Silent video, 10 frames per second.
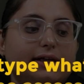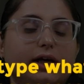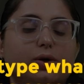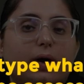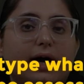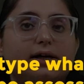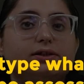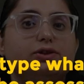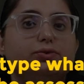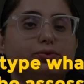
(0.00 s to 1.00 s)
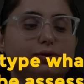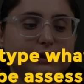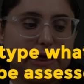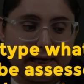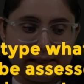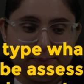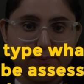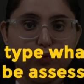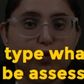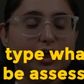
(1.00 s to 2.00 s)
It requires you to type
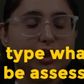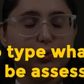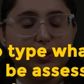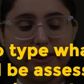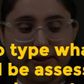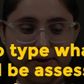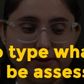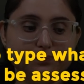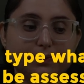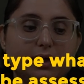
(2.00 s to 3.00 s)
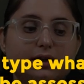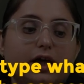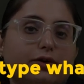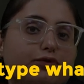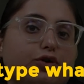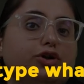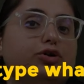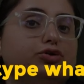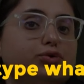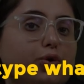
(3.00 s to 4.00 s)
what you hear. Therefore,
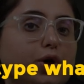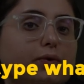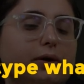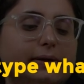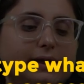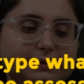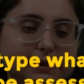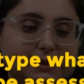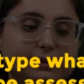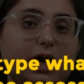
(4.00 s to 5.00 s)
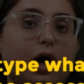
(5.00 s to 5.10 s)
your score will be assessed